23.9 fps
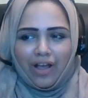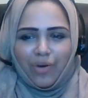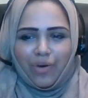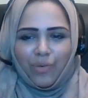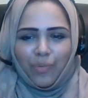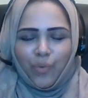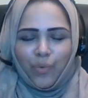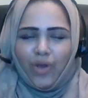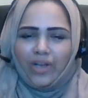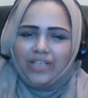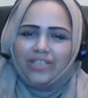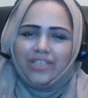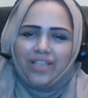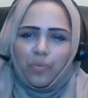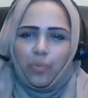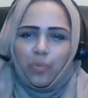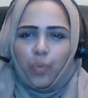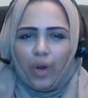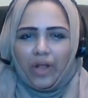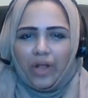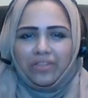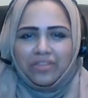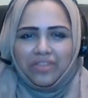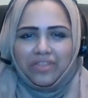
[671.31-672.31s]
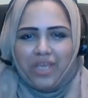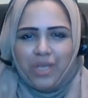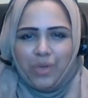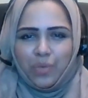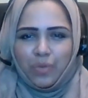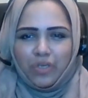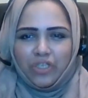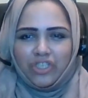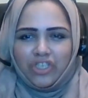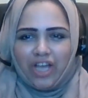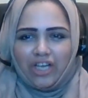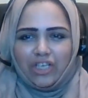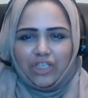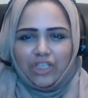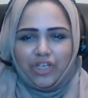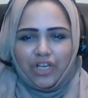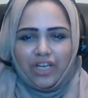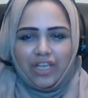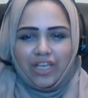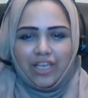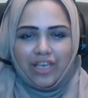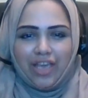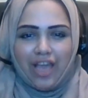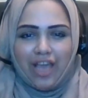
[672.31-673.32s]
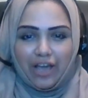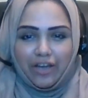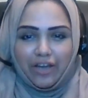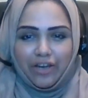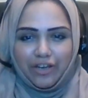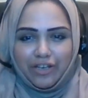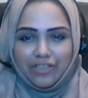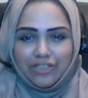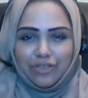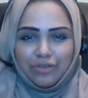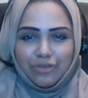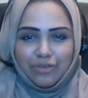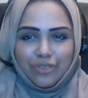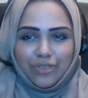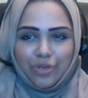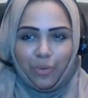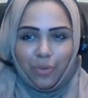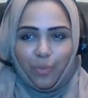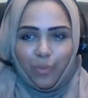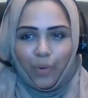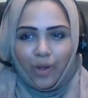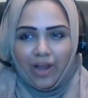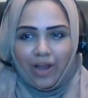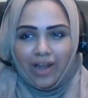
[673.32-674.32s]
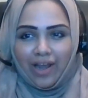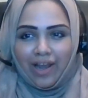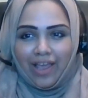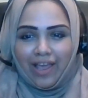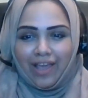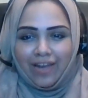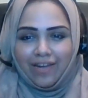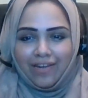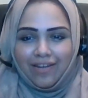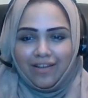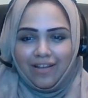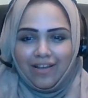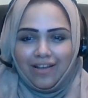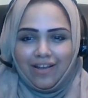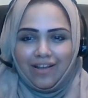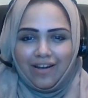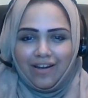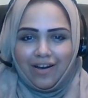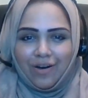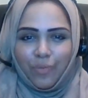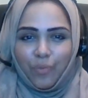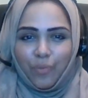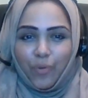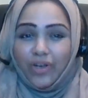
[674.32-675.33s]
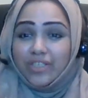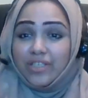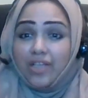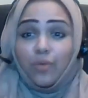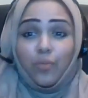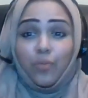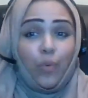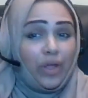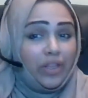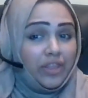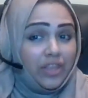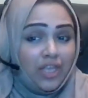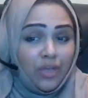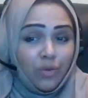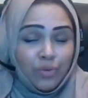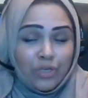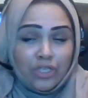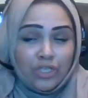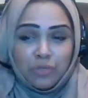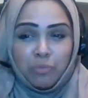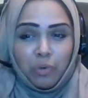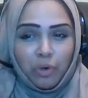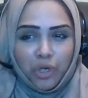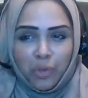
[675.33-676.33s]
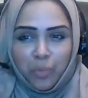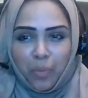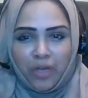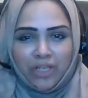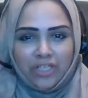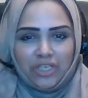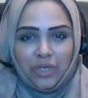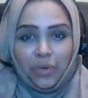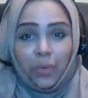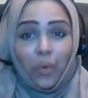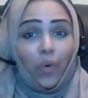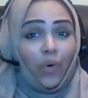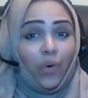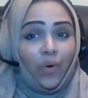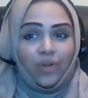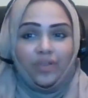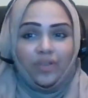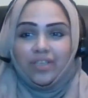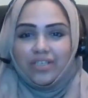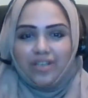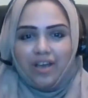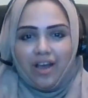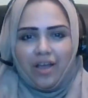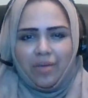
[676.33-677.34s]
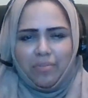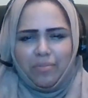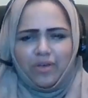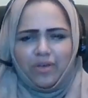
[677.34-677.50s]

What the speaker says: what is that one thing which actually carries you so well, and what is that one thing which motivates you all the time?